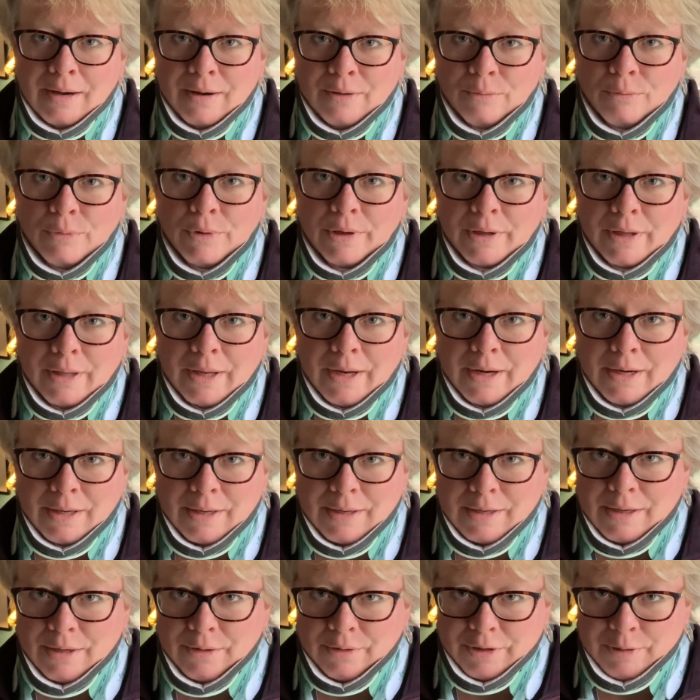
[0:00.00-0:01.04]
really letting
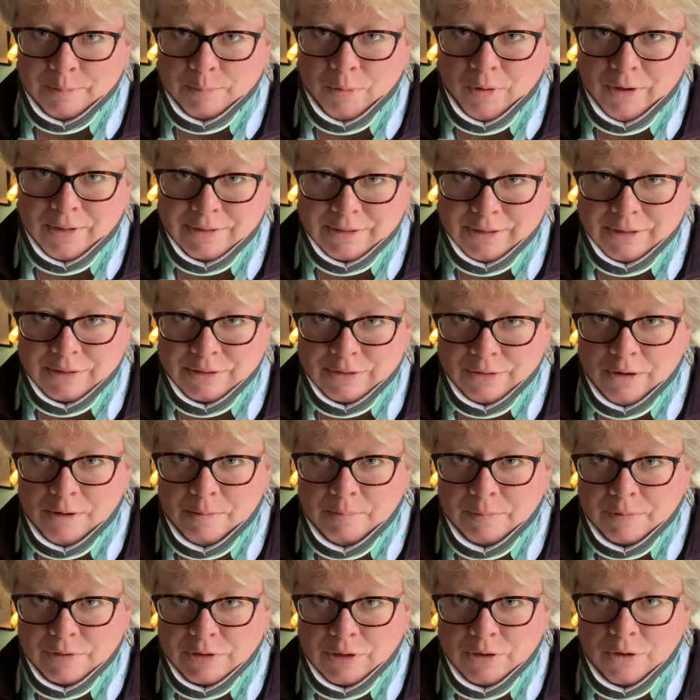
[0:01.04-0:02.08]
the healing process
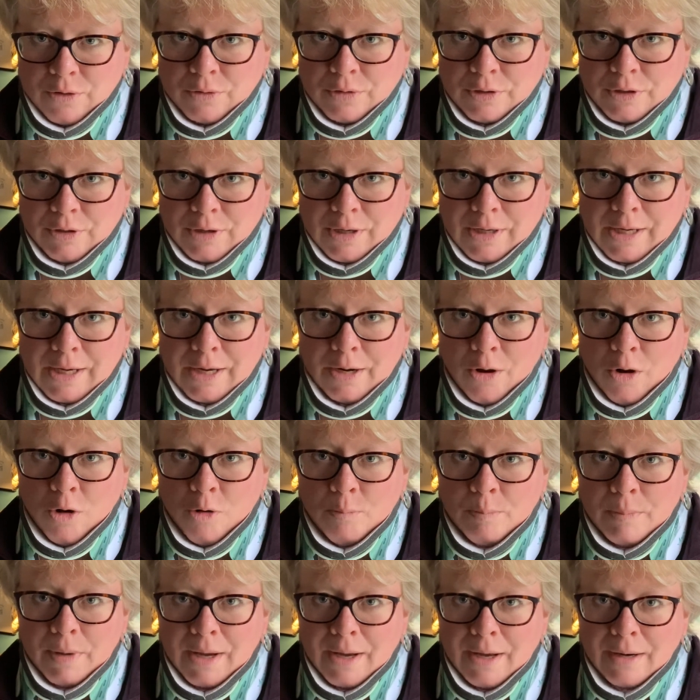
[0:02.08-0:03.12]
start so you can get
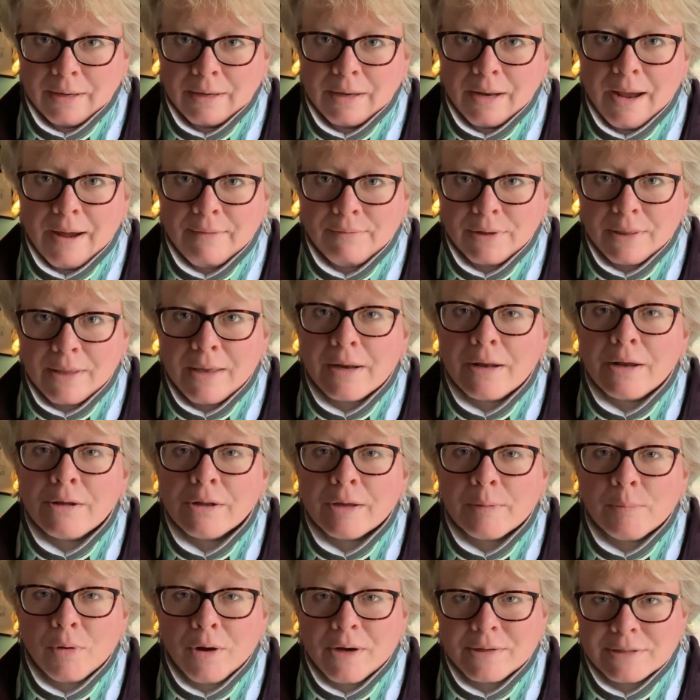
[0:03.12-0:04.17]
home and having that
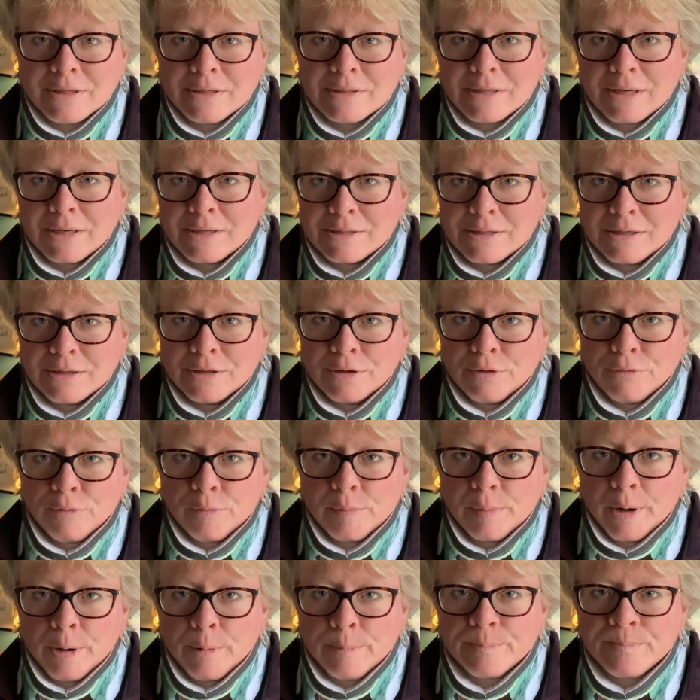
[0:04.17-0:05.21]
healing process continue
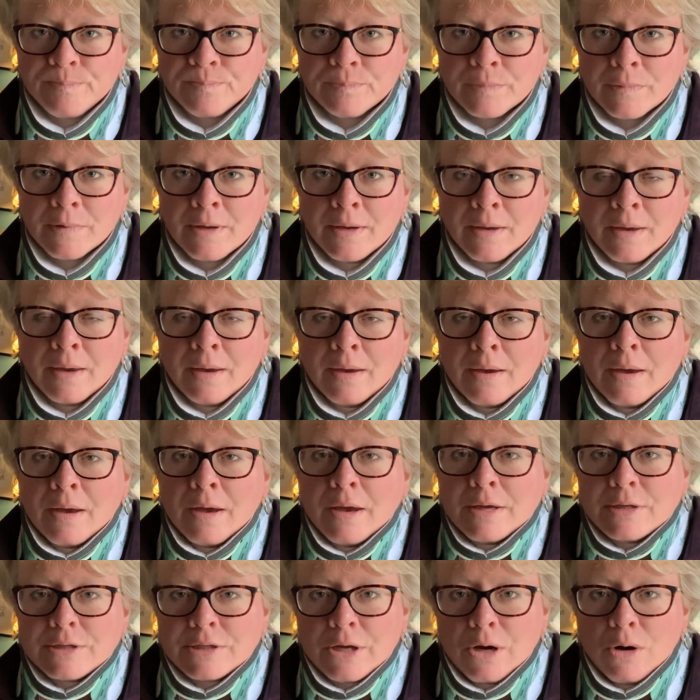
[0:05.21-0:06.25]
from there.
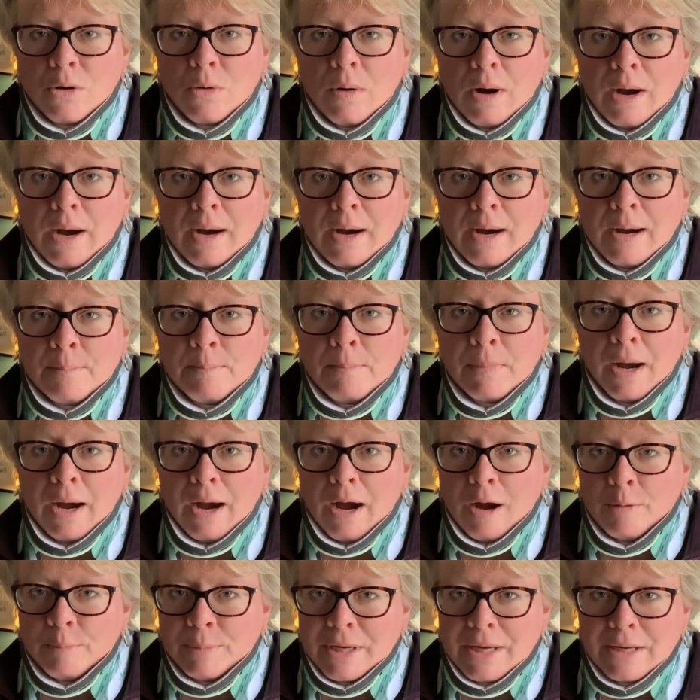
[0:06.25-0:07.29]
So
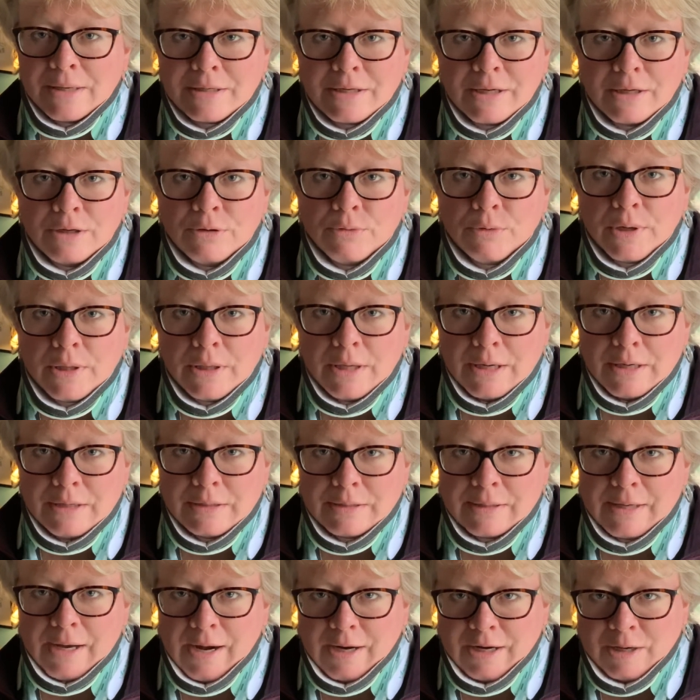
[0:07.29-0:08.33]
I'll be continuing these,
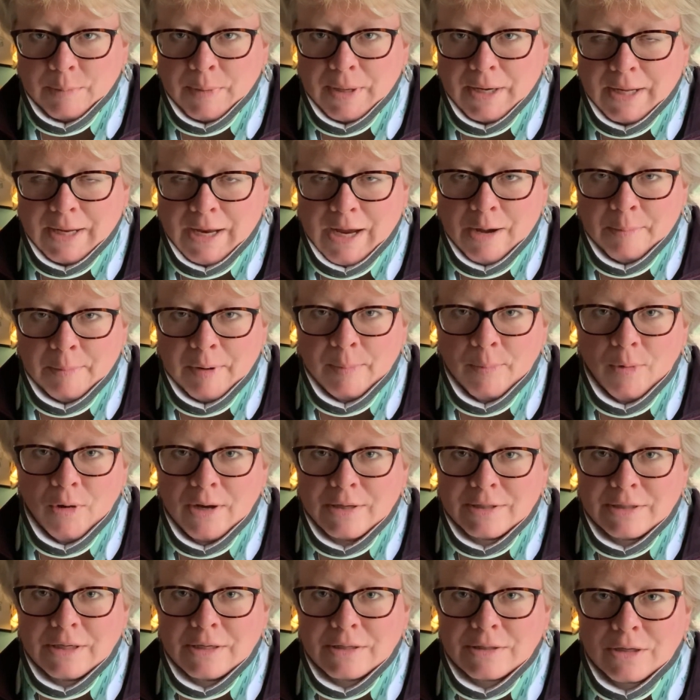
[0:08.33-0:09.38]
documenting how my
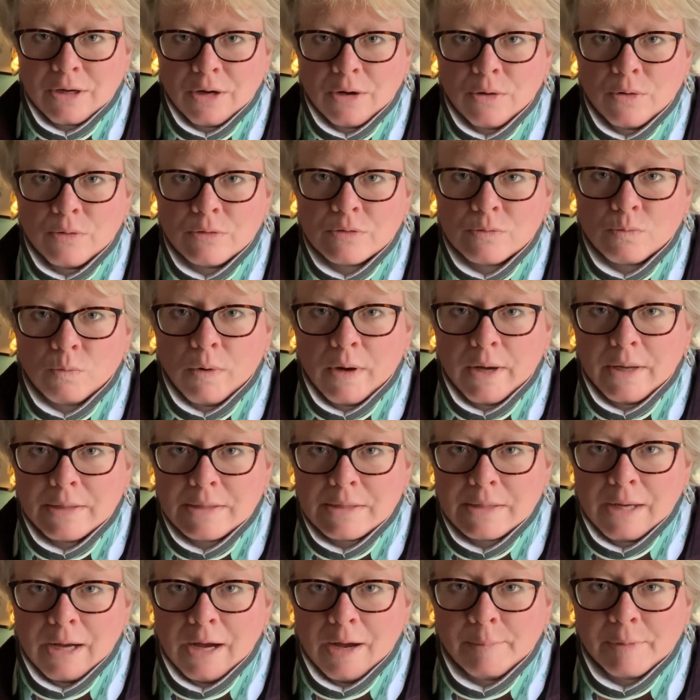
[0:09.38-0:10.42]
process goes, what
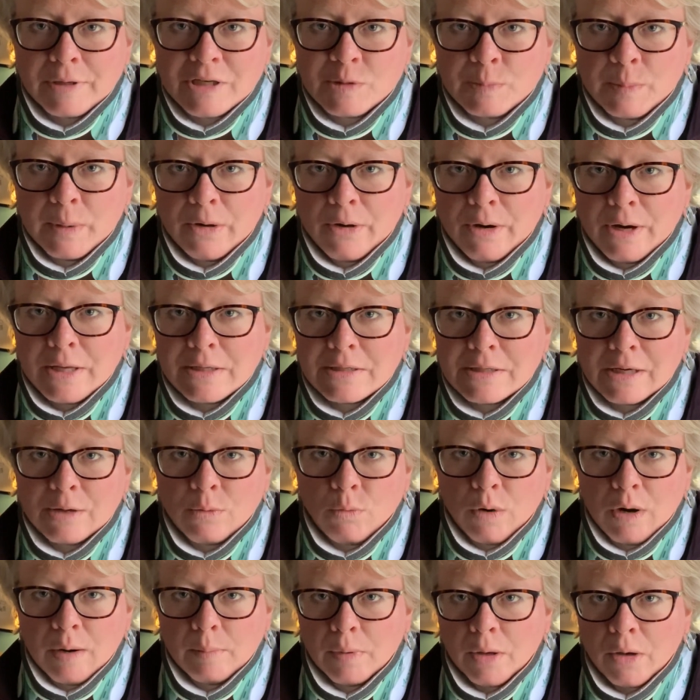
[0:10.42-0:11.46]
I'm experiencing,
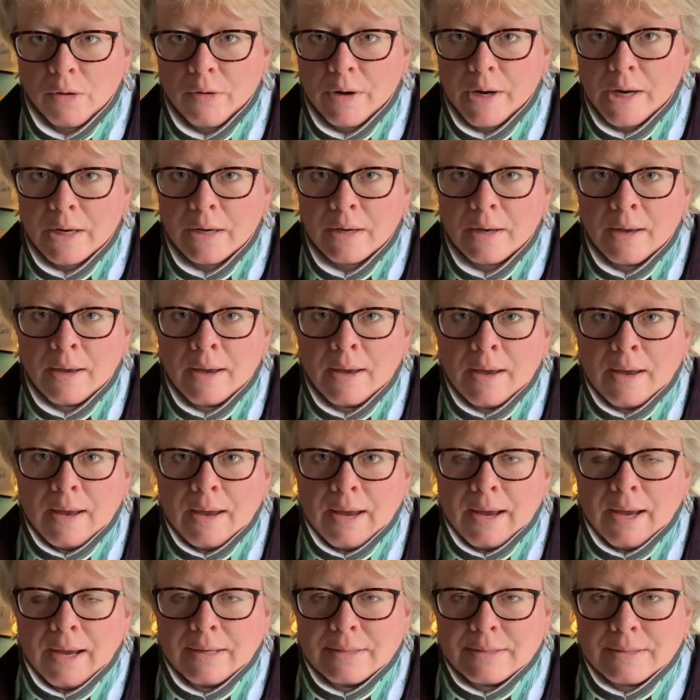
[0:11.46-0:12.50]
what I'm learning,
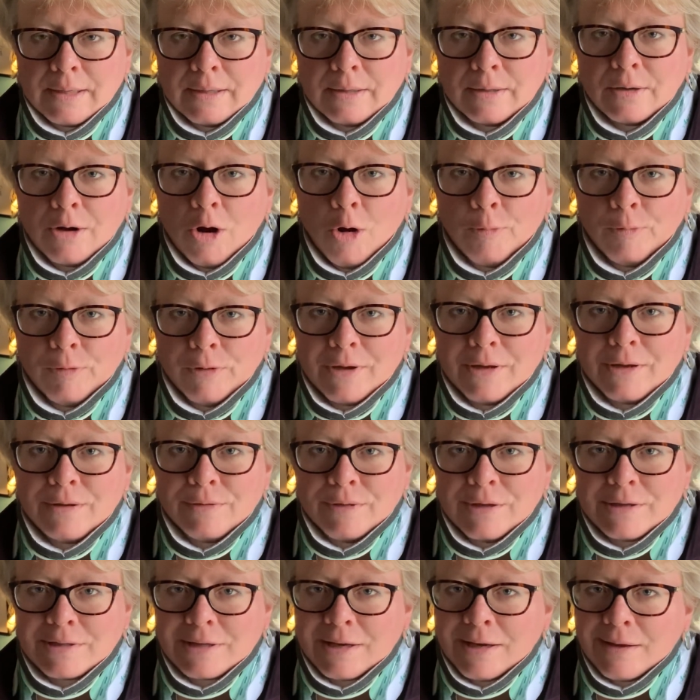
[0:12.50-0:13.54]
and hopefully
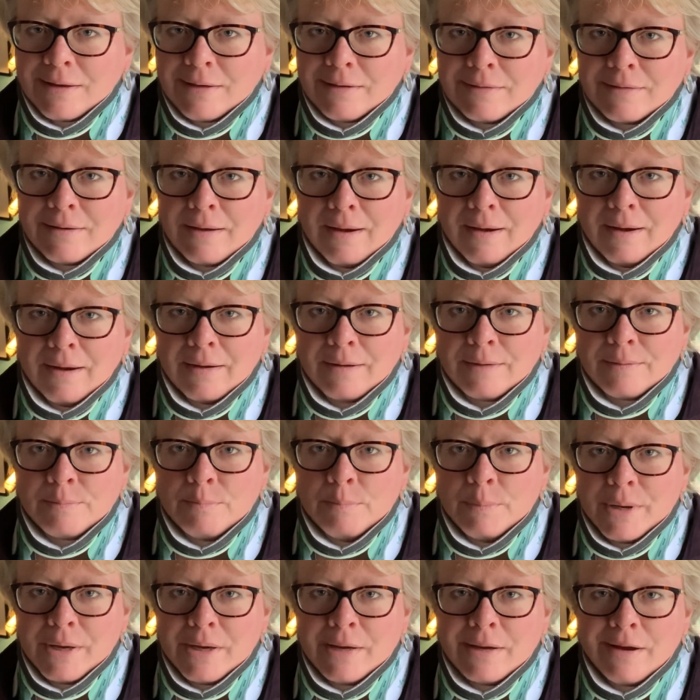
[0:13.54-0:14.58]
this can
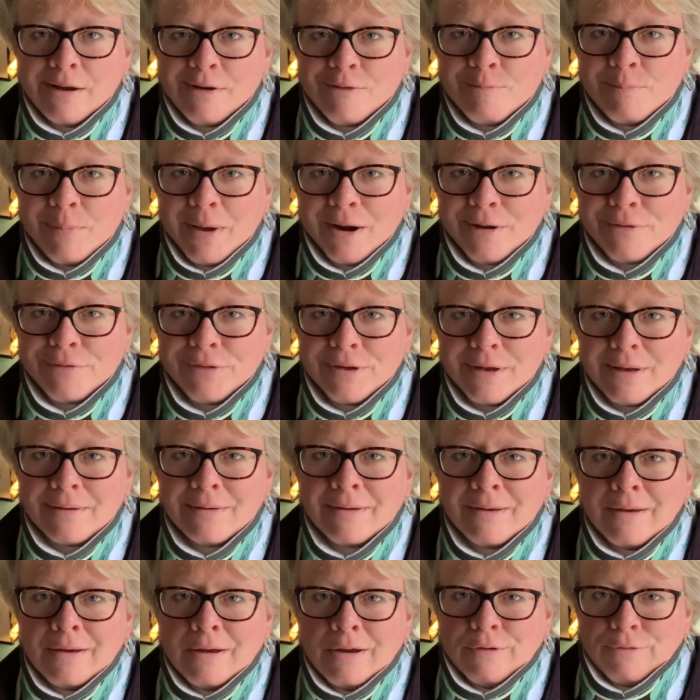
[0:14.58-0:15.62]
be of benefit
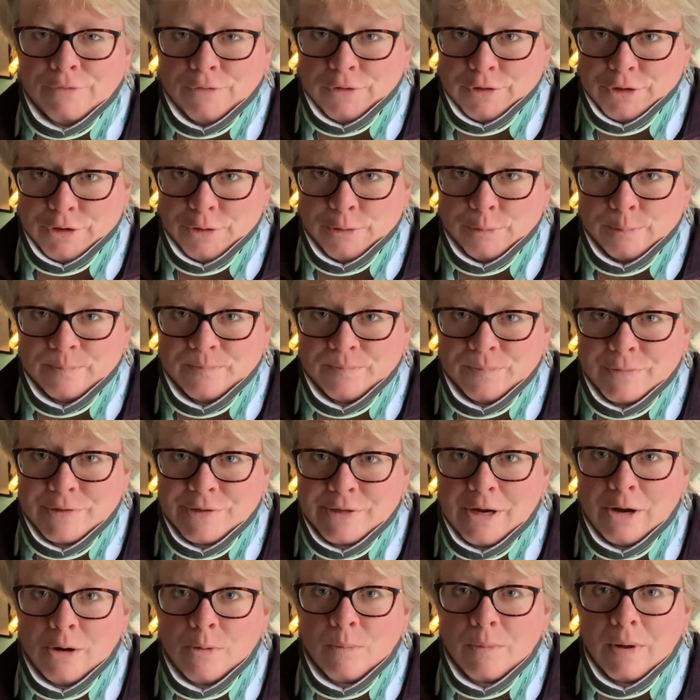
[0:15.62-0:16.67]
for you.
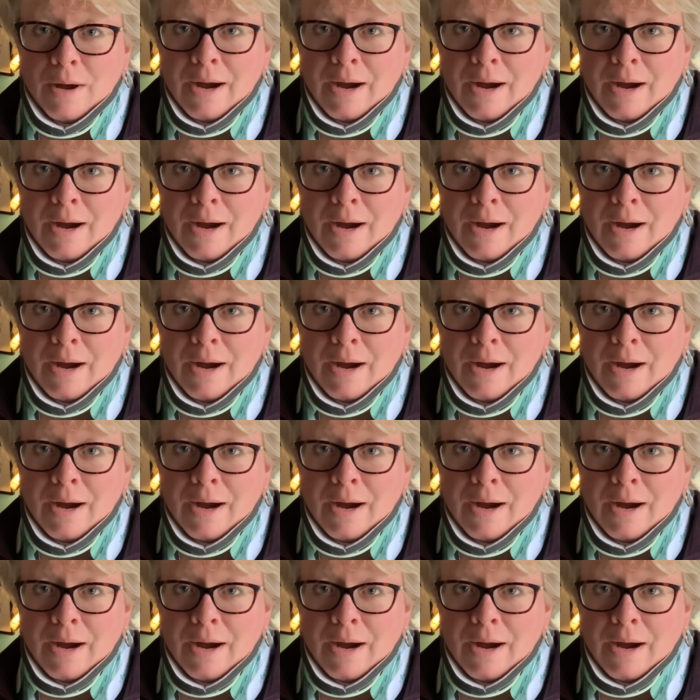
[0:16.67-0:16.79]
So